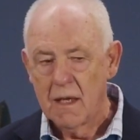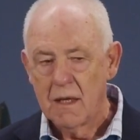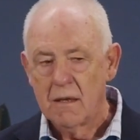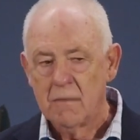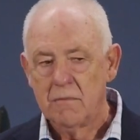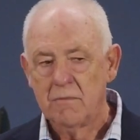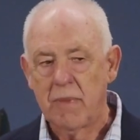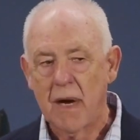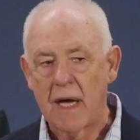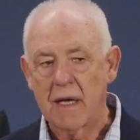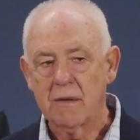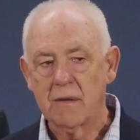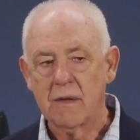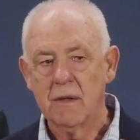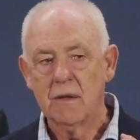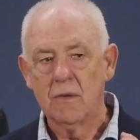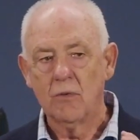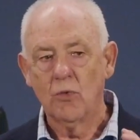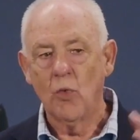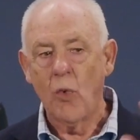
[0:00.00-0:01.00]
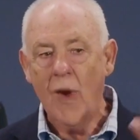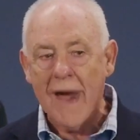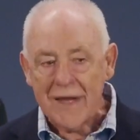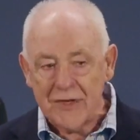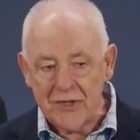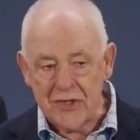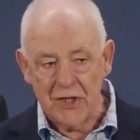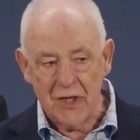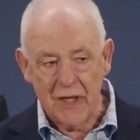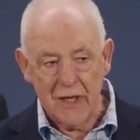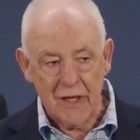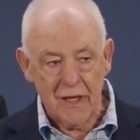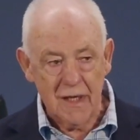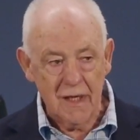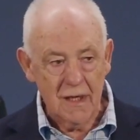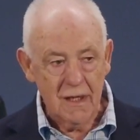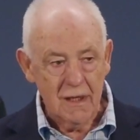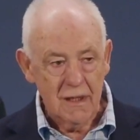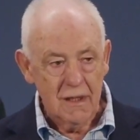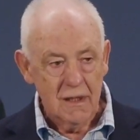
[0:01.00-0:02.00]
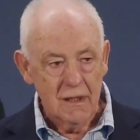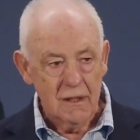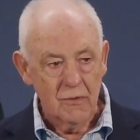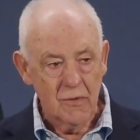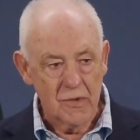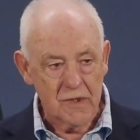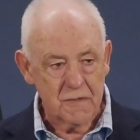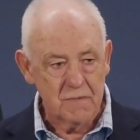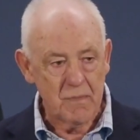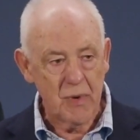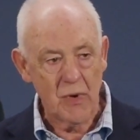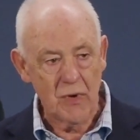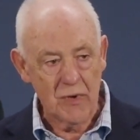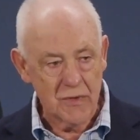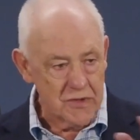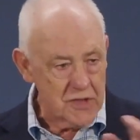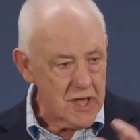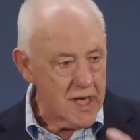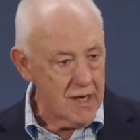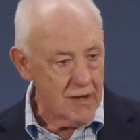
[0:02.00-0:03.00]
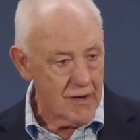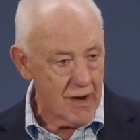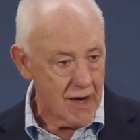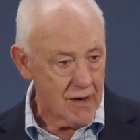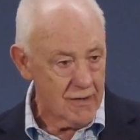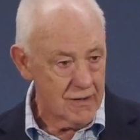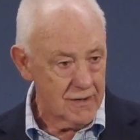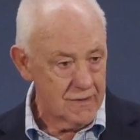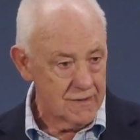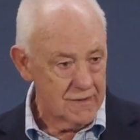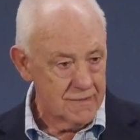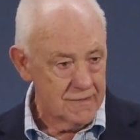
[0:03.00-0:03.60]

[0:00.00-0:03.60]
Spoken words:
But Wesley was Booth's hero.